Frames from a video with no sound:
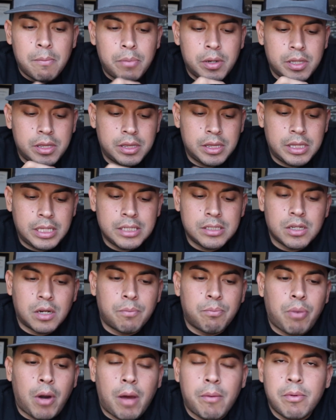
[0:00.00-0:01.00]
But these
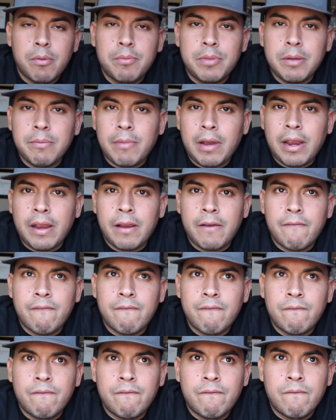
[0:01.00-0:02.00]
are probably my
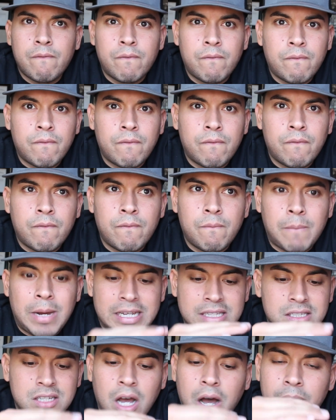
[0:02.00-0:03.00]

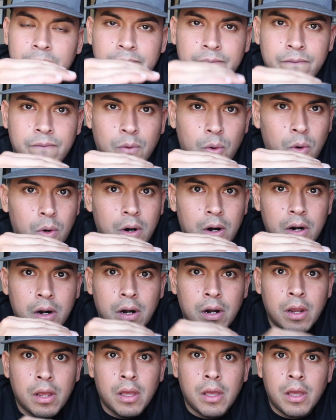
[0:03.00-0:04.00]
my top
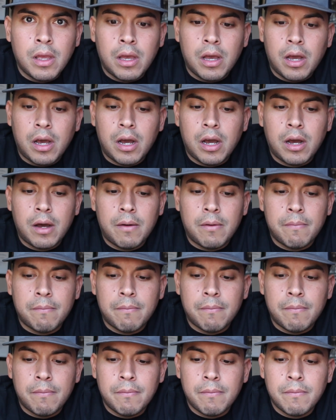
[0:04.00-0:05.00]
four
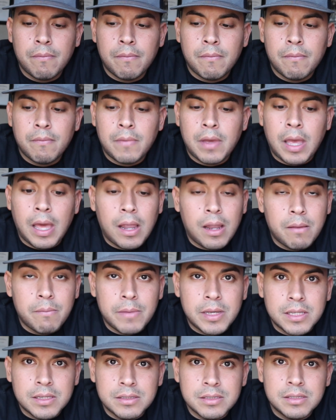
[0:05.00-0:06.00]
um,
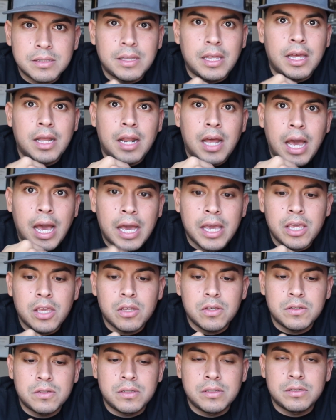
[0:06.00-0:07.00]
elements that I
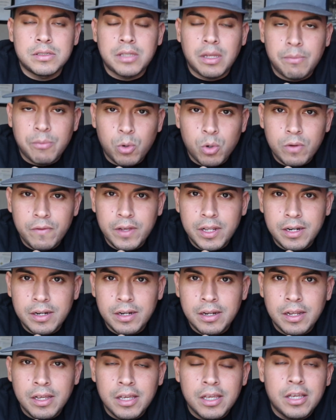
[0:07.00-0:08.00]
use to stay motivated.